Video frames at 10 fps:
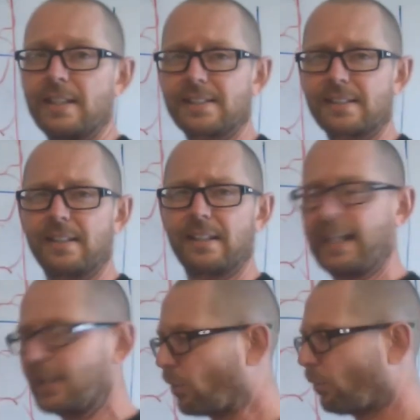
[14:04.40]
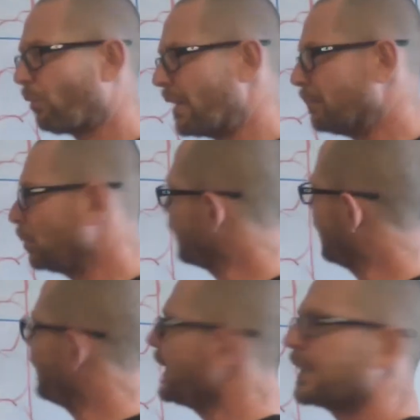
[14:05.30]
in these
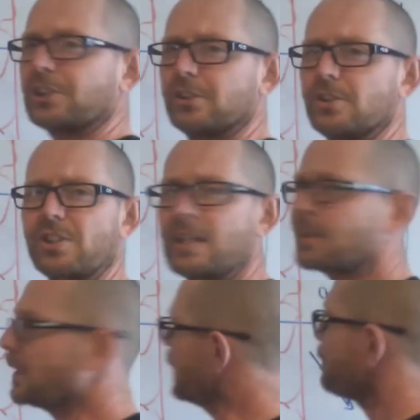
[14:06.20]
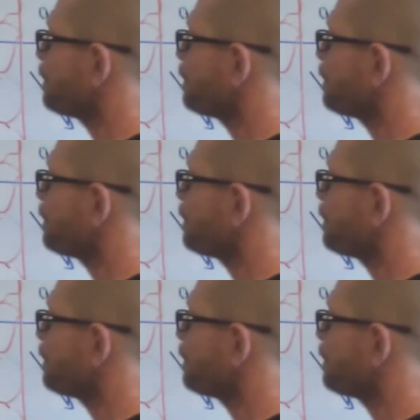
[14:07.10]
incredible directions that